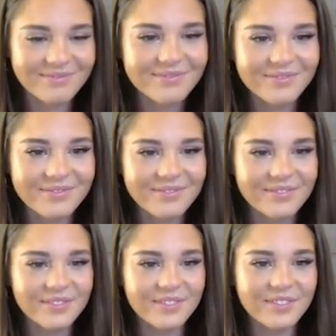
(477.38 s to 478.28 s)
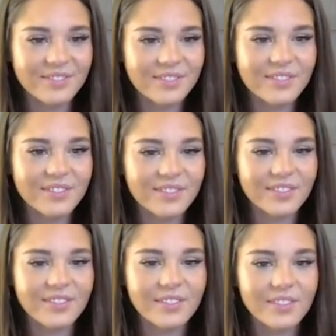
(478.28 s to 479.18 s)

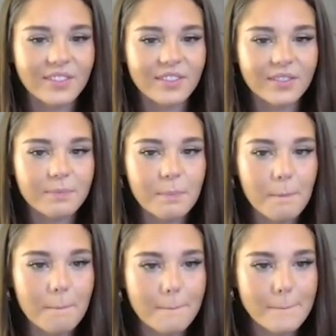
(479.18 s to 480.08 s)
(not speaking)